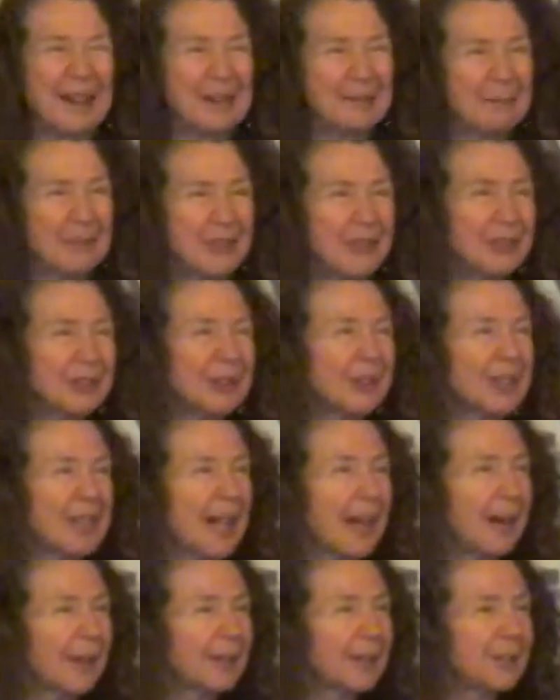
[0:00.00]
Sheila
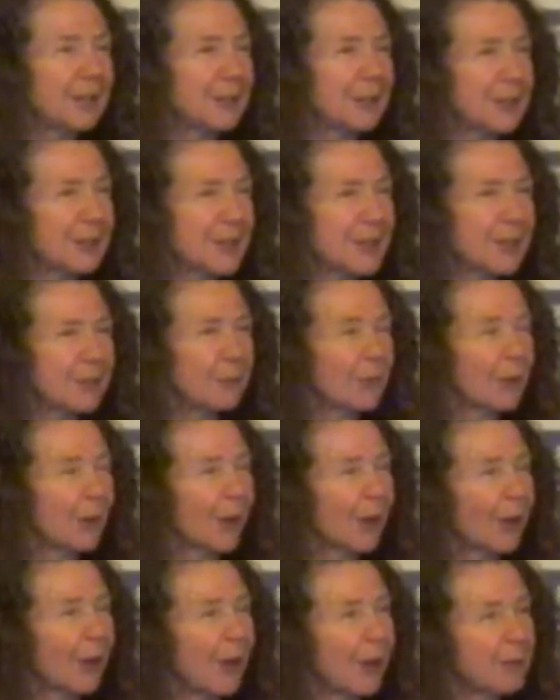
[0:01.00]
Gallagher's
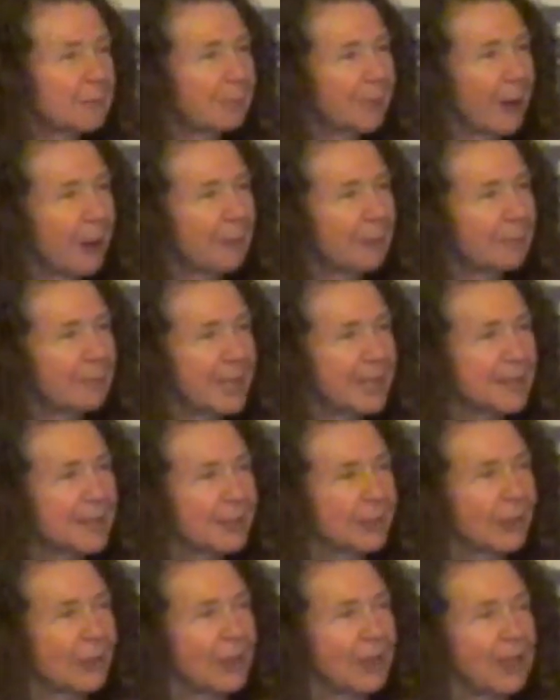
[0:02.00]
work on
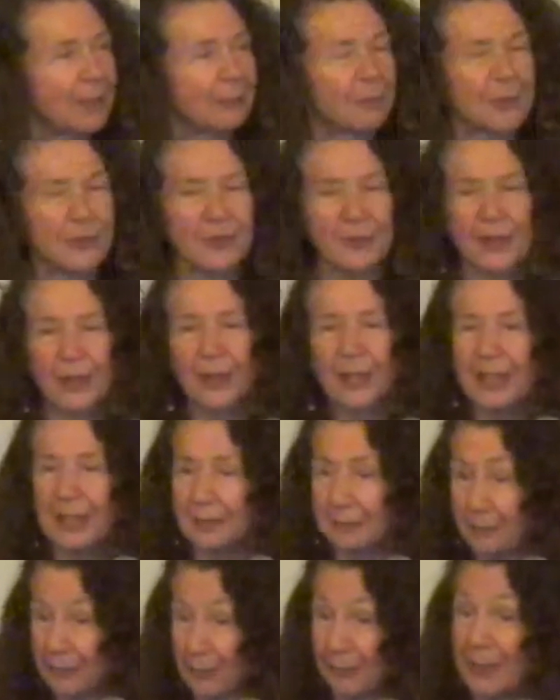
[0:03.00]
problem-based learning was very
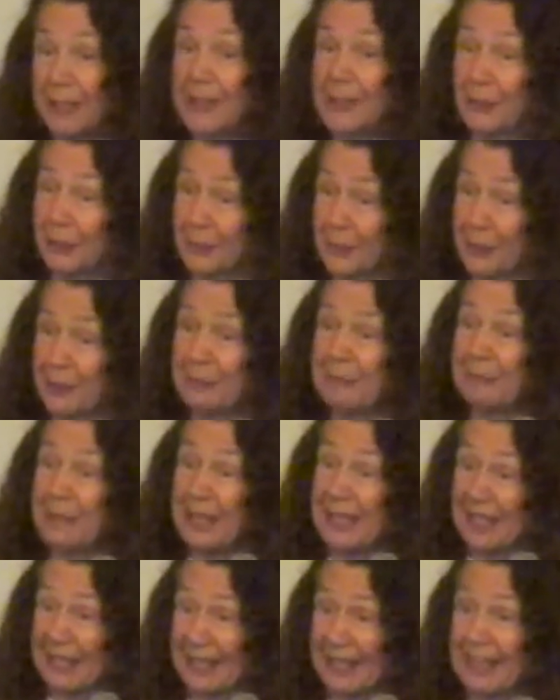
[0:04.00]
influential to
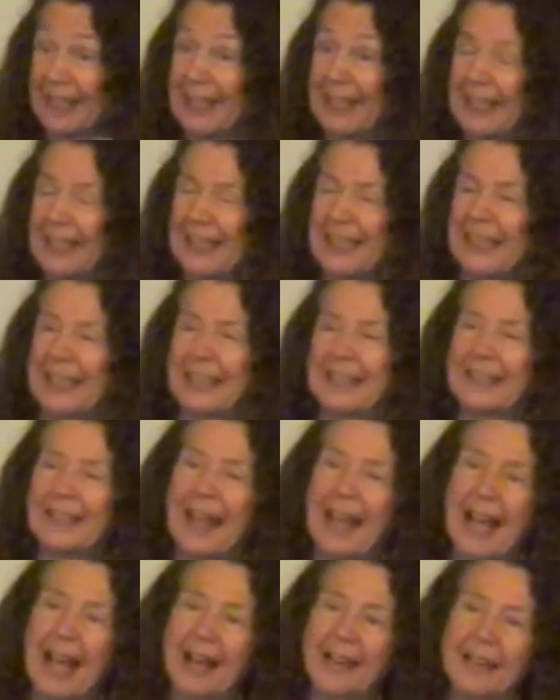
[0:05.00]
me in
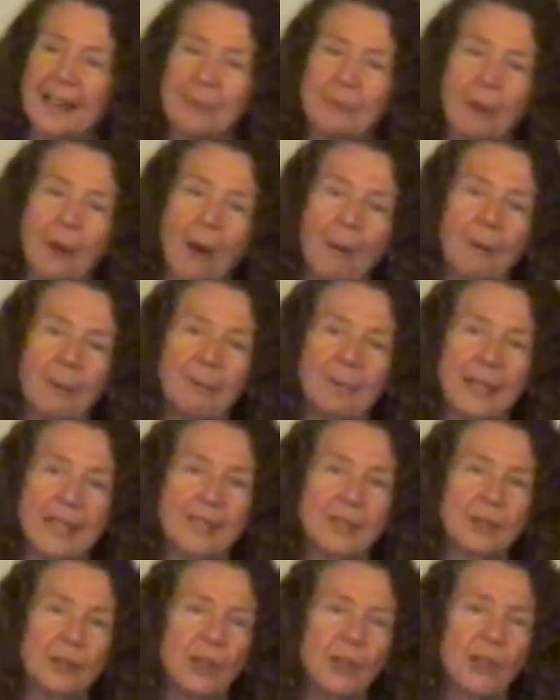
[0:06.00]
adding
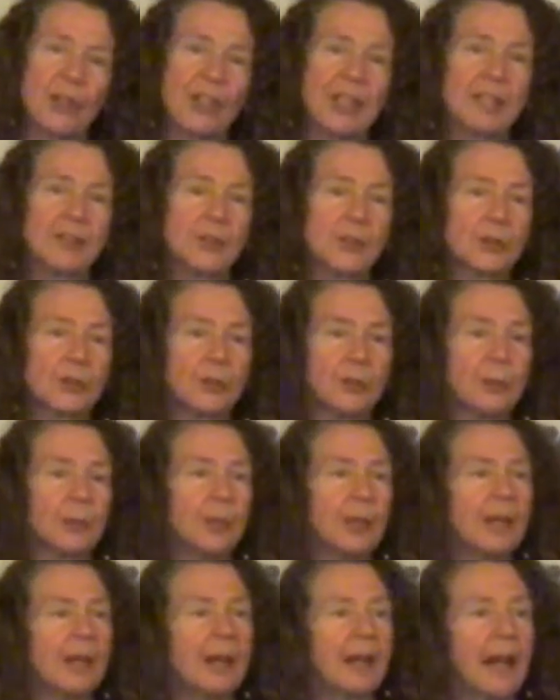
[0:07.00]
problem-based learning
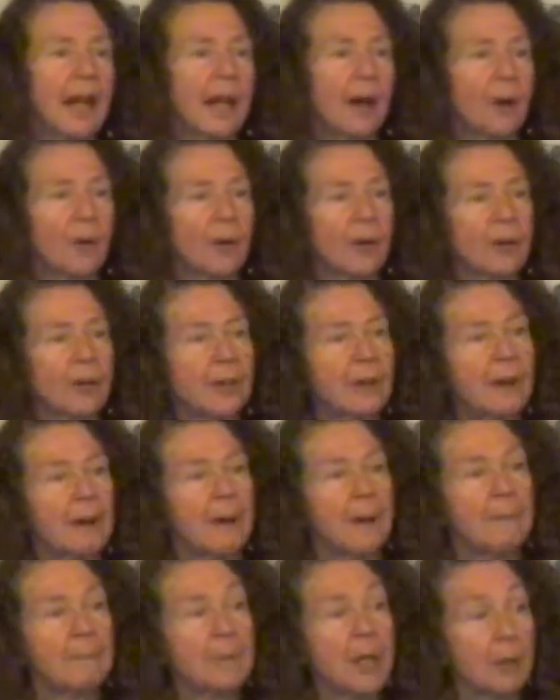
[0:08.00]
to our
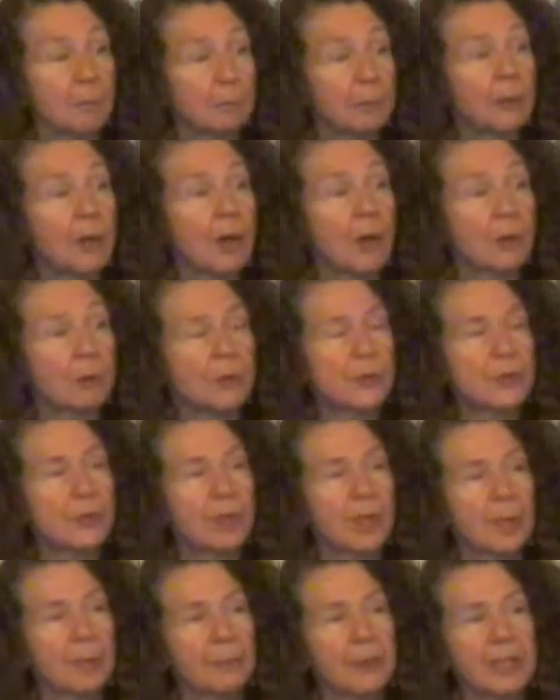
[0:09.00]
approach,
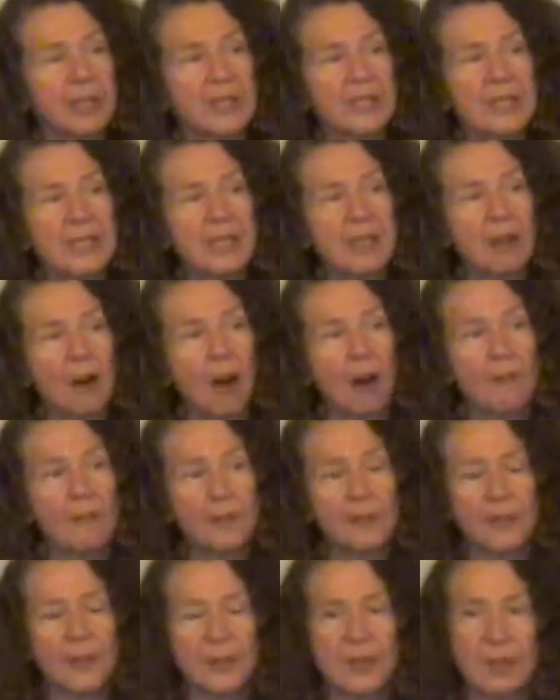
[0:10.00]
because it
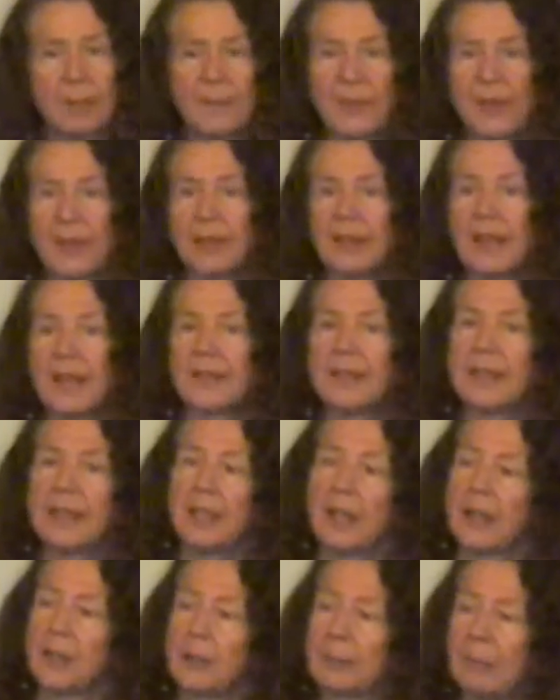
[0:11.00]
offers something that
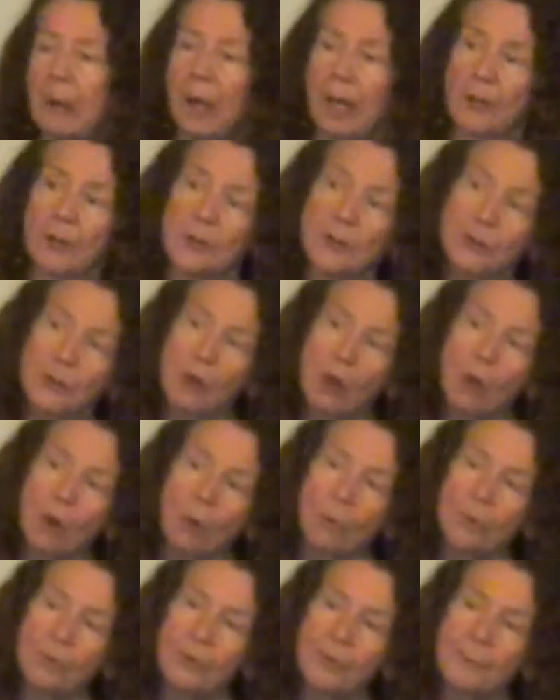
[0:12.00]
the other models
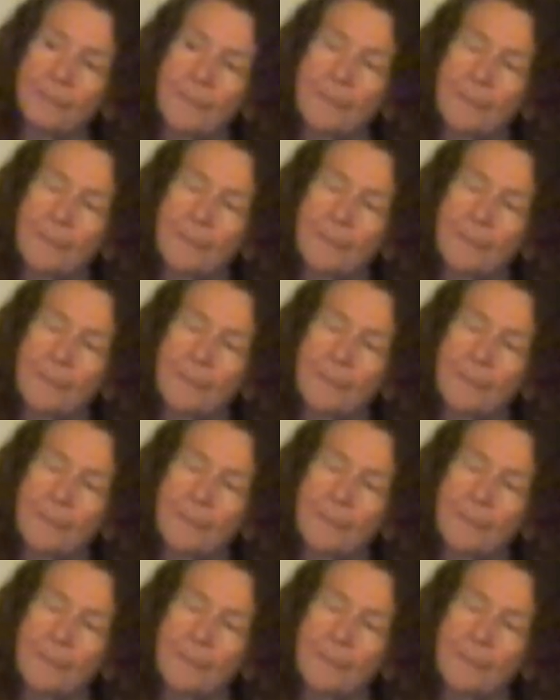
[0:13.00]
don't.